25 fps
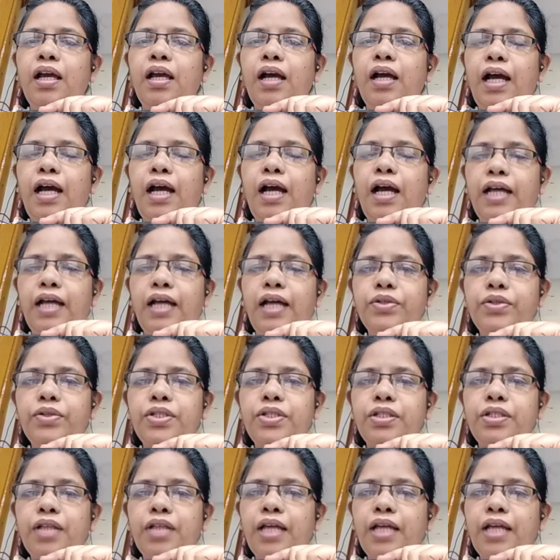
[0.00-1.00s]

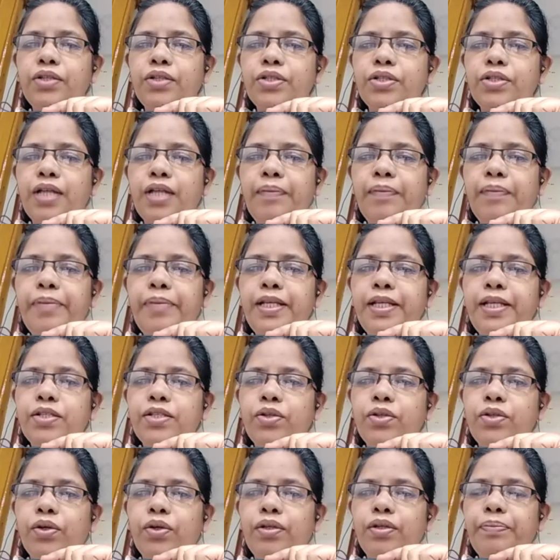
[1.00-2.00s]
Anushka, please
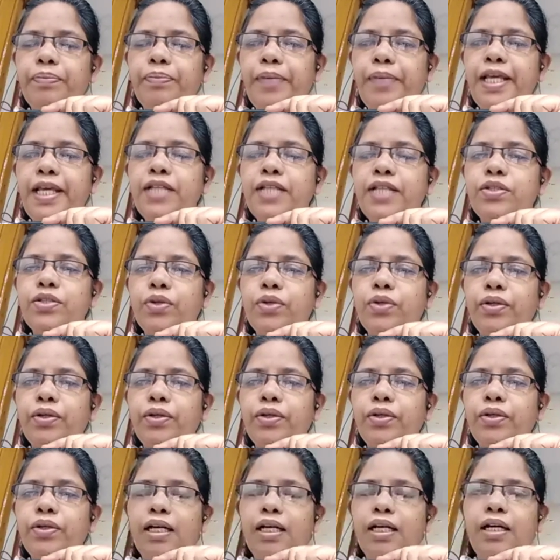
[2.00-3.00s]

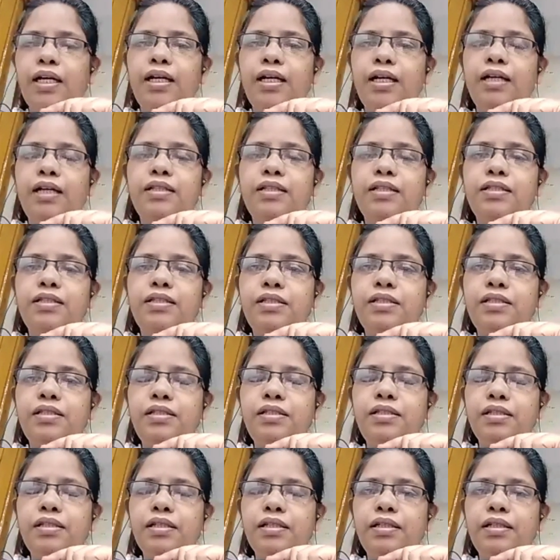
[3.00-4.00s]
don't
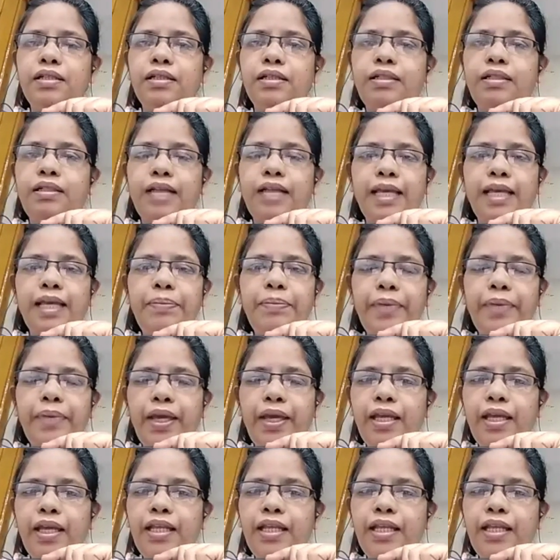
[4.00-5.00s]
type
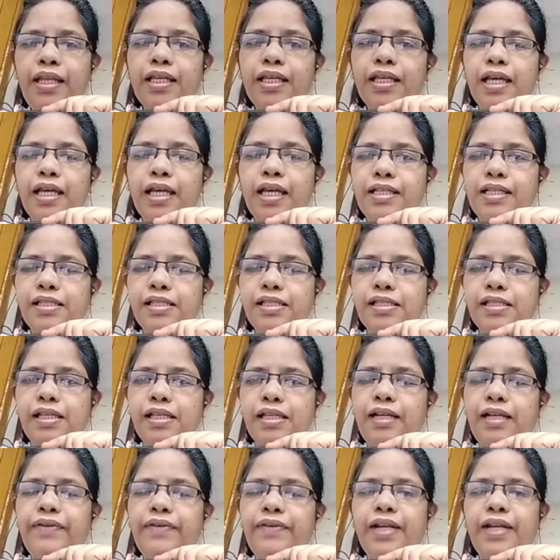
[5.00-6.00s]
anything
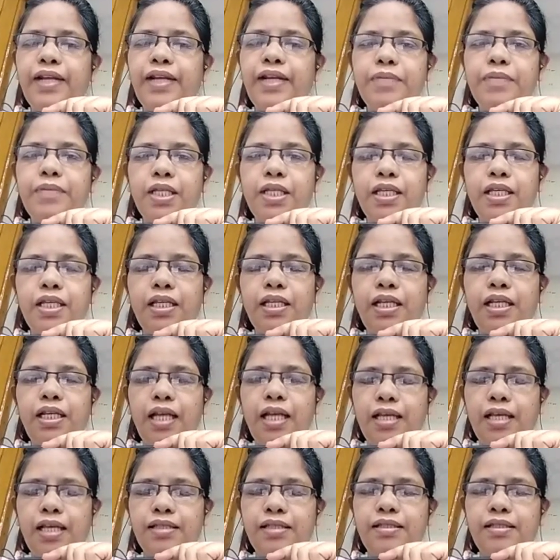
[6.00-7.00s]
unnecessarily when I'm taking
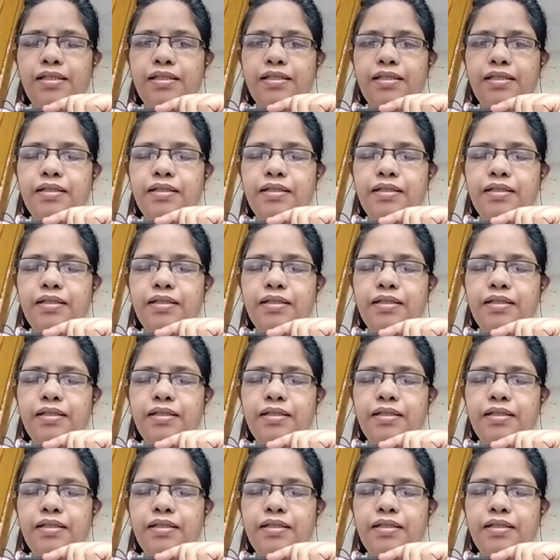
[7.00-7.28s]
class.